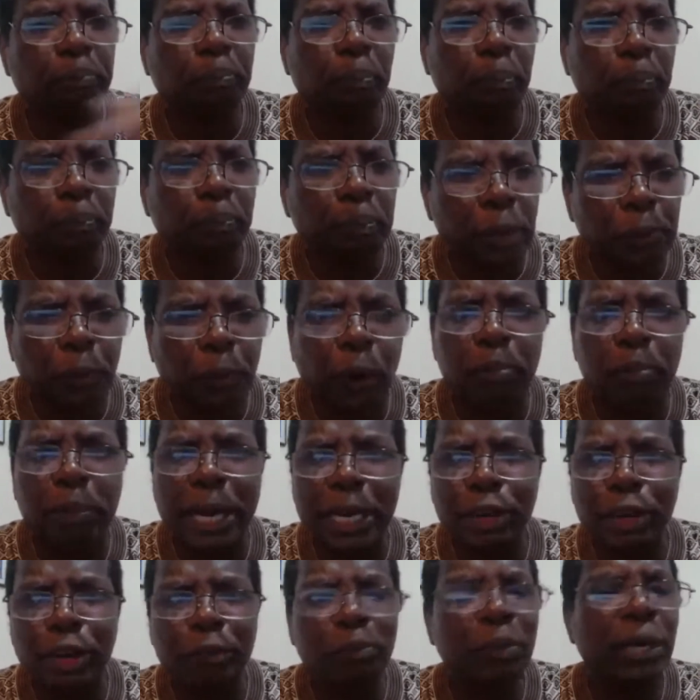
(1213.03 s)
People
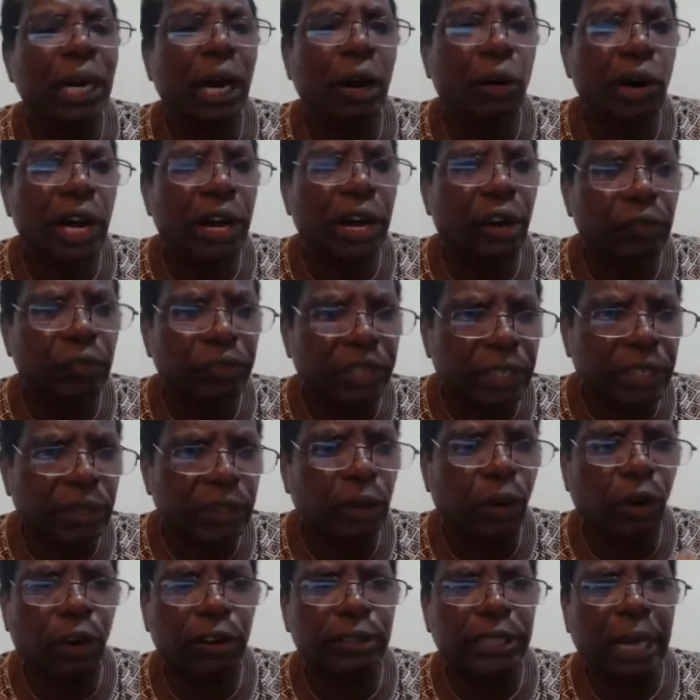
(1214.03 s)
may not be aware of it,
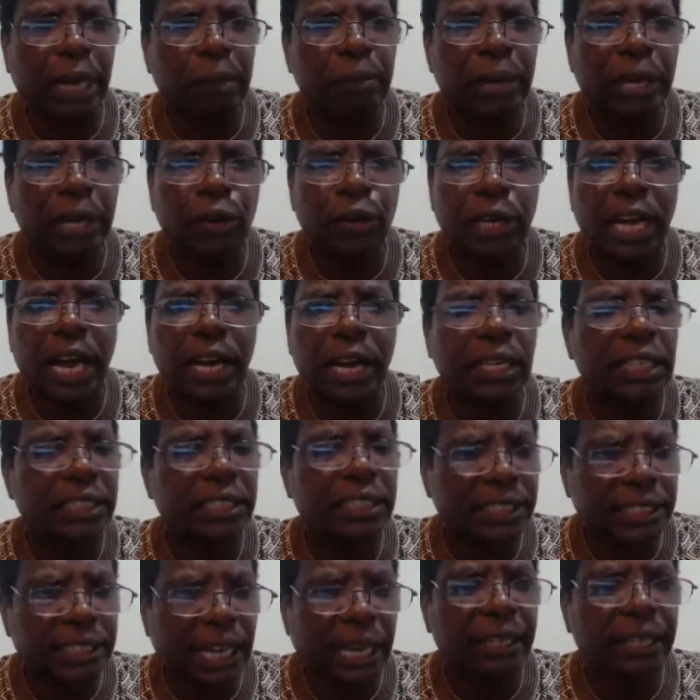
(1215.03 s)
or they may not
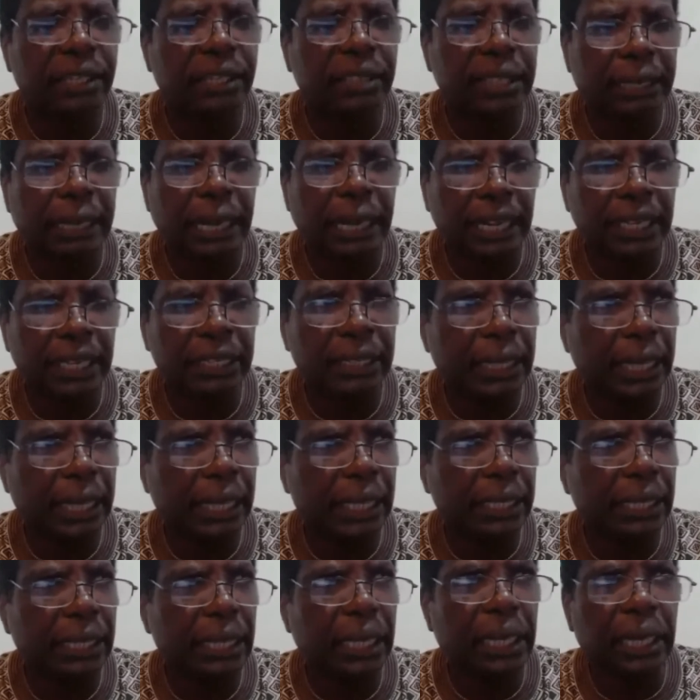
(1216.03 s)
understand
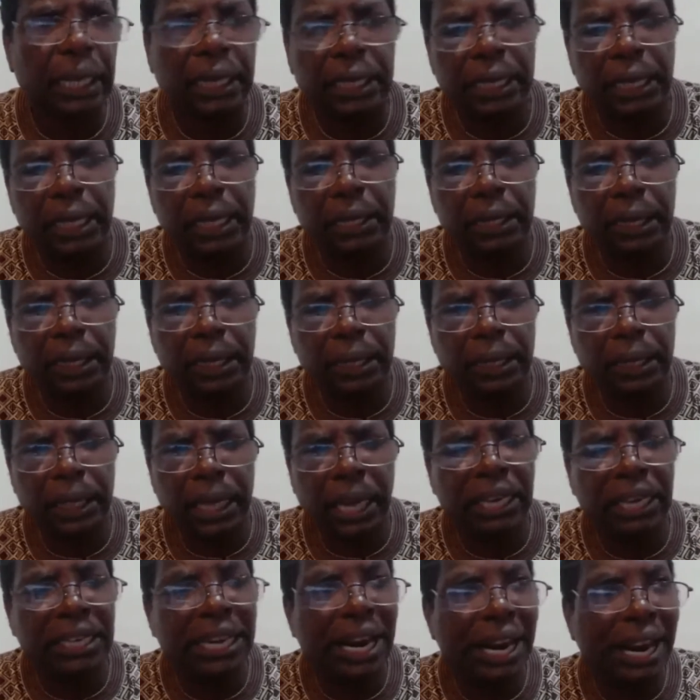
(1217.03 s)
the
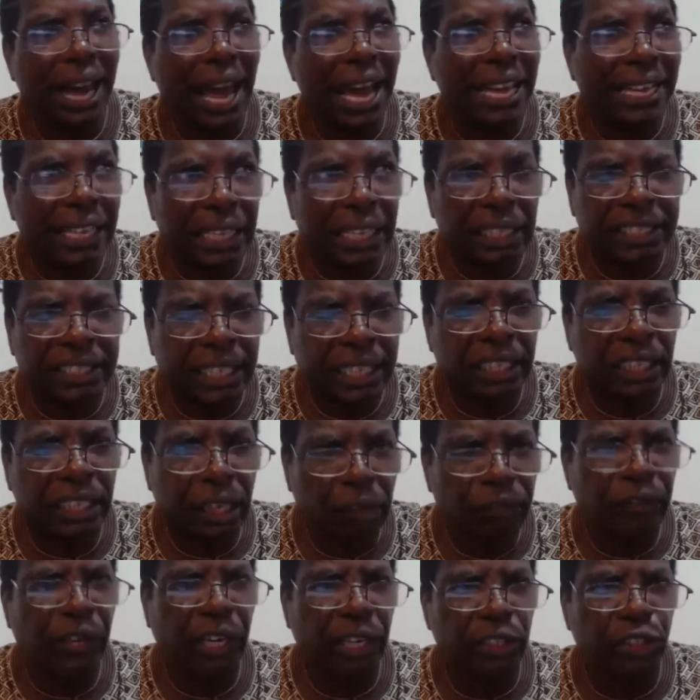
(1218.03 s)
underlining
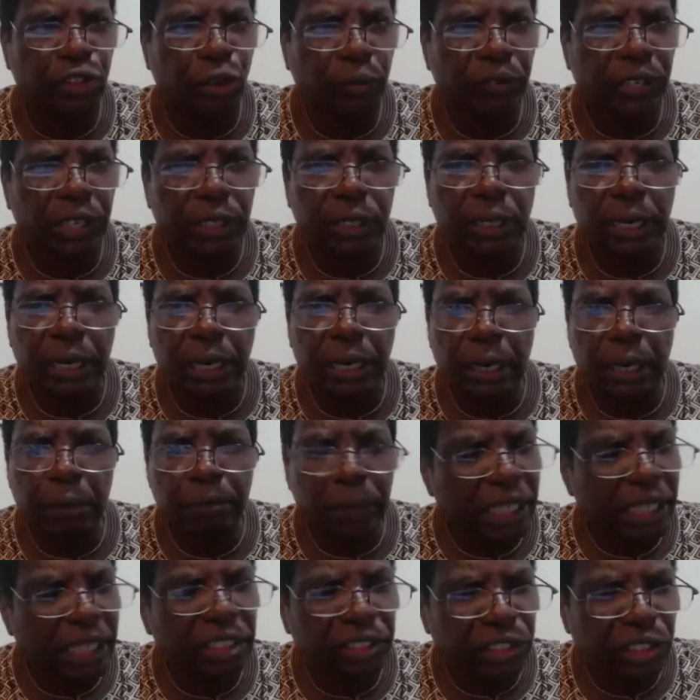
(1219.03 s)
significance of it,
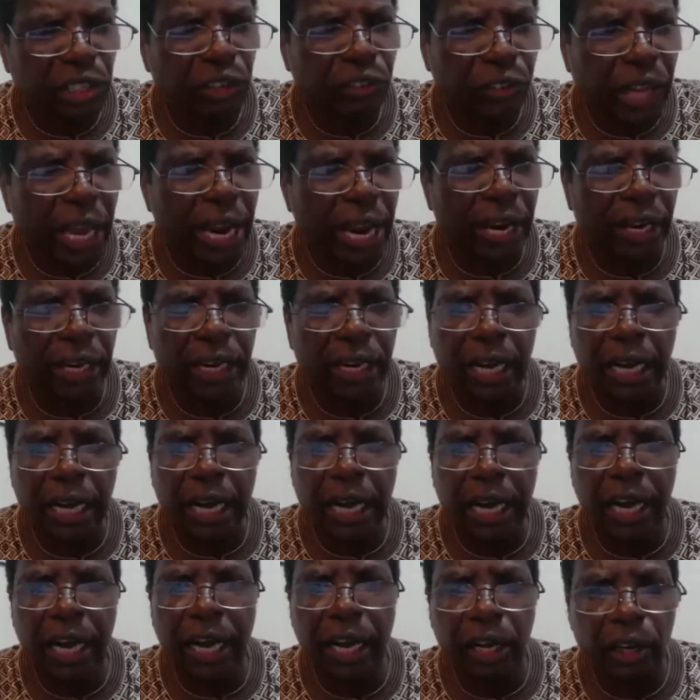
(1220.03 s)
but it's still there.
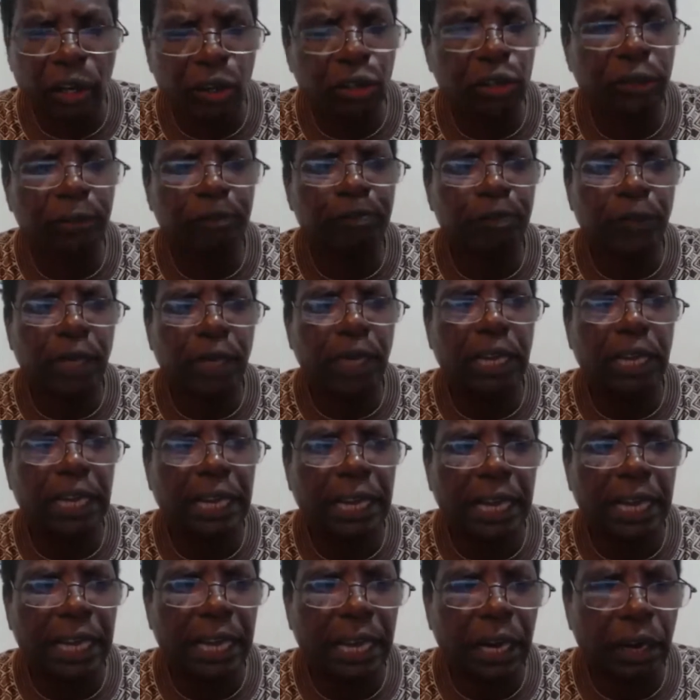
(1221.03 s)
Look,
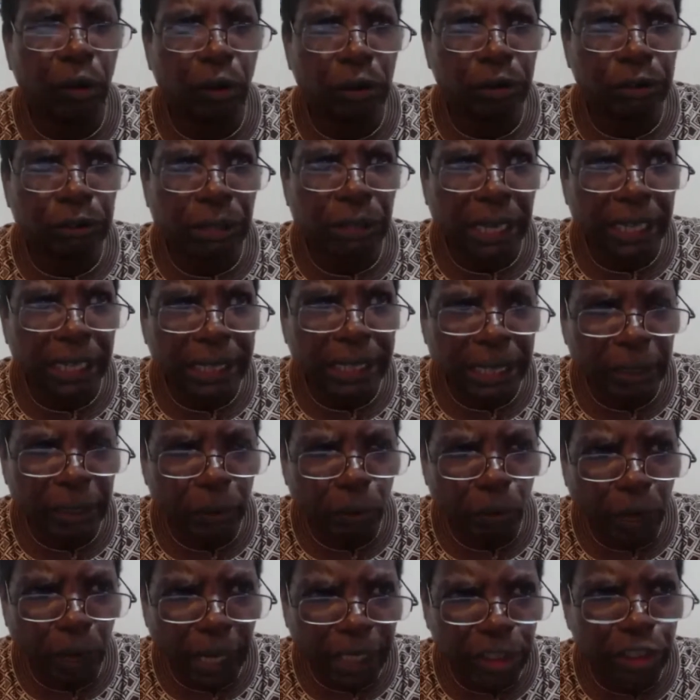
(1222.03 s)
the
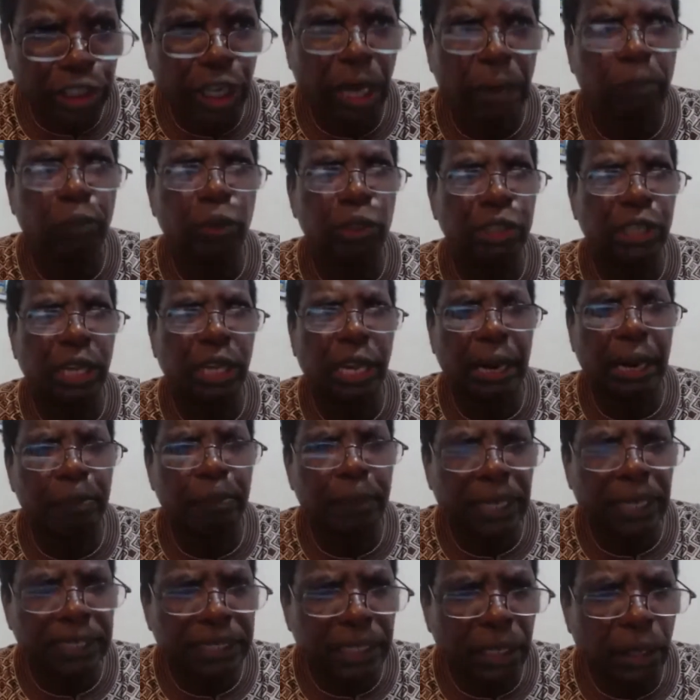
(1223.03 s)
when Sheikh Murtada
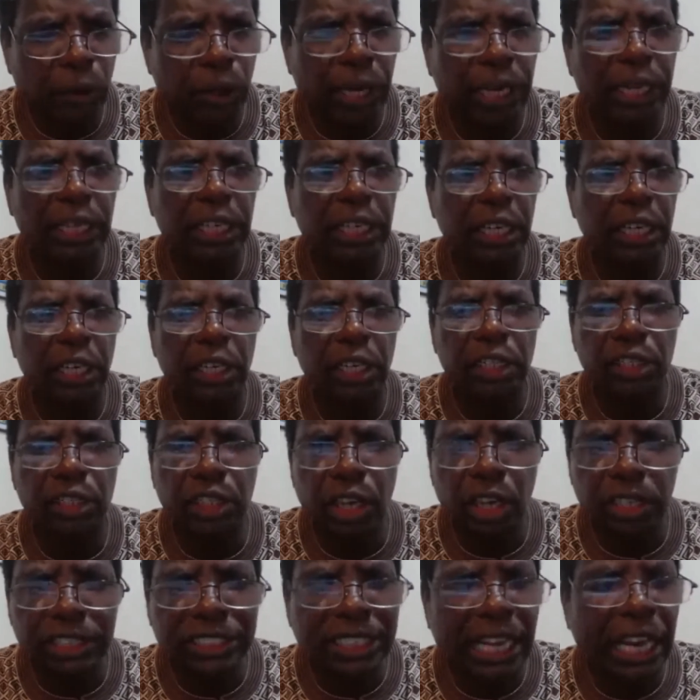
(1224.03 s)
passed away,
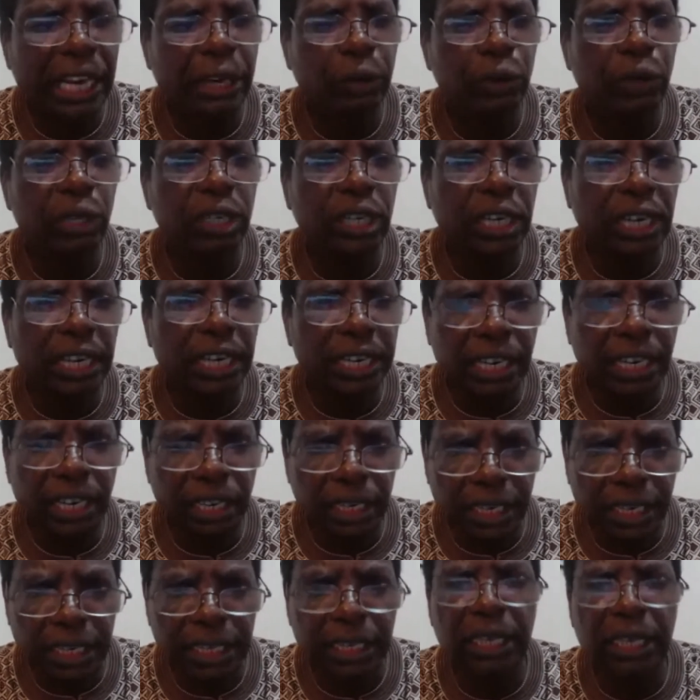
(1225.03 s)
Sheikh Salihu
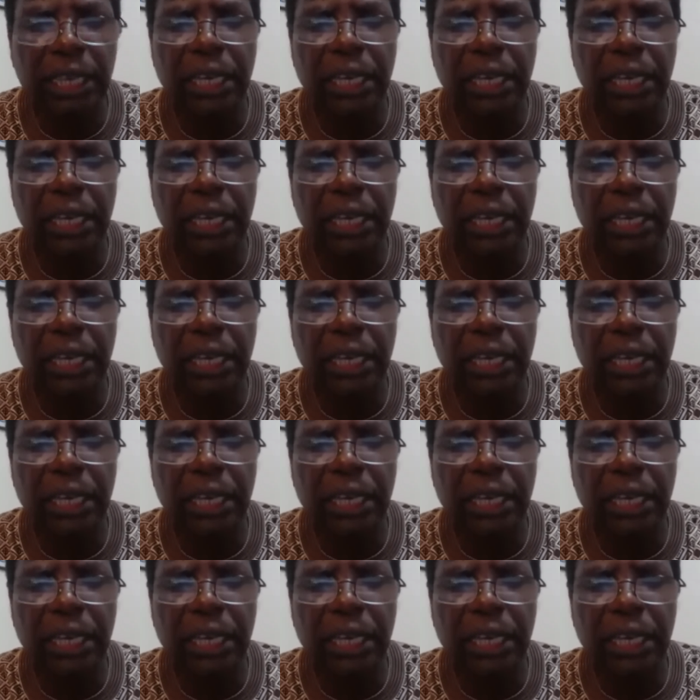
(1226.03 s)
clearly